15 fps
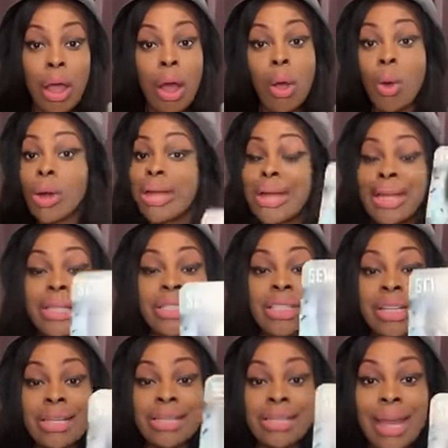Or he
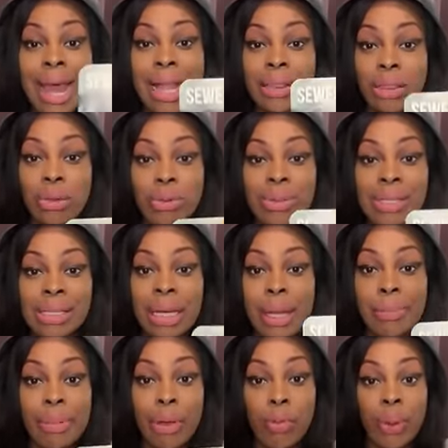just got through
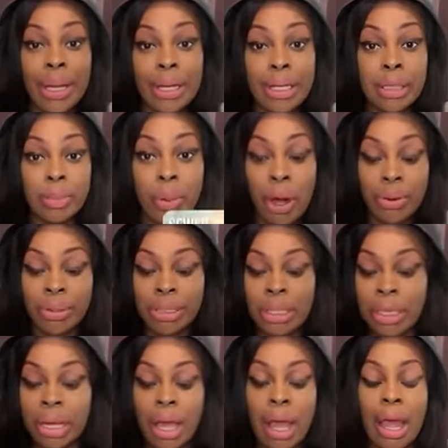sleeping with this
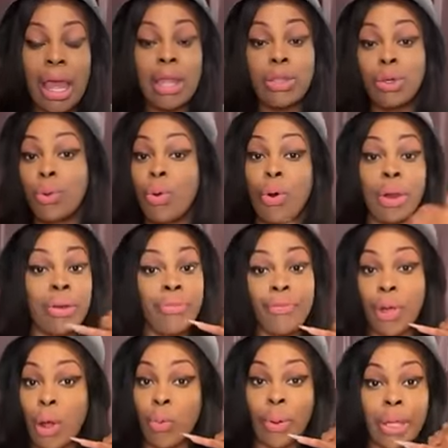person and you on the
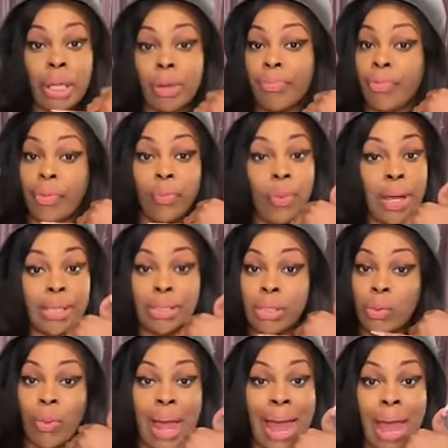phone with him for one,
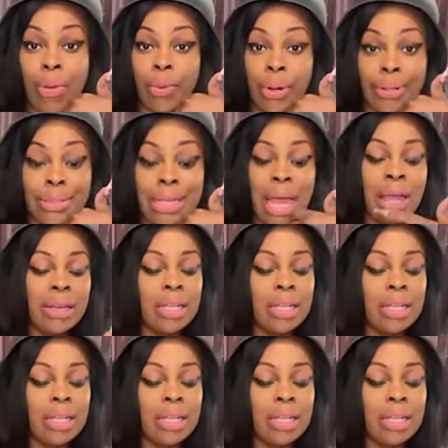two hours.